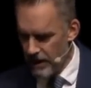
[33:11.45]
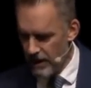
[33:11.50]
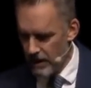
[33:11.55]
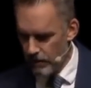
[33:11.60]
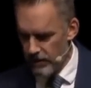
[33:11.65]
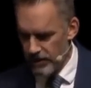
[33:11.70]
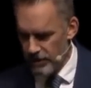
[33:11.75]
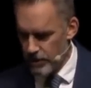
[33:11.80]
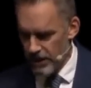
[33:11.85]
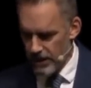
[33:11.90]

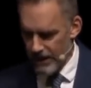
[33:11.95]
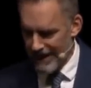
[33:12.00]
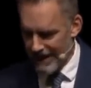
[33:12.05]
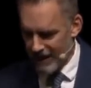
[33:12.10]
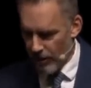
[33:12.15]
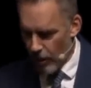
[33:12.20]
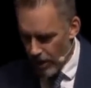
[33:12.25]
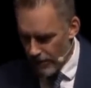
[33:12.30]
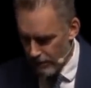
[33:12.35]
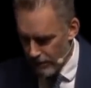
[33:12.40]
which
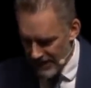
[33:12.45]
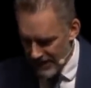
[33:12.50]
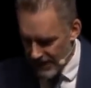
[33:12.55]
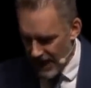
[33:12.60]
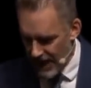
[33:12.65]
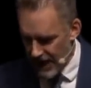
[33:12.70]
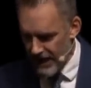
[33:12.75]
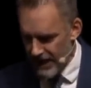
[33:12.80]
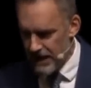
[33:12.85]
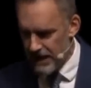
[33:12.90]
cannot be
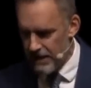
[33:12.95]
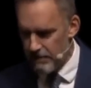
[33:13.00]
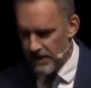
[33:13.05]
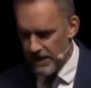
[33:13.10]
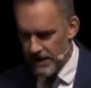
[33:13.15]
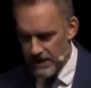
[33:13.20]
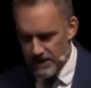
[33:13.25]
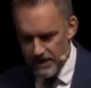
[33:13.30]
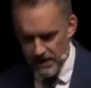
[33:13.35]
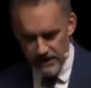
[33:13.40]
done
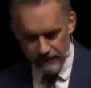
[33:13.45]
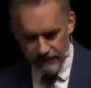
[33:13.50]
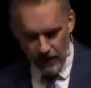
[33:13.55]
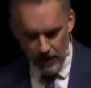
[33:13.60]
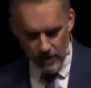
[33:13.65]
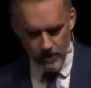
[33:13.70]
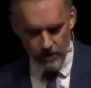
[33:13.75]
because it's far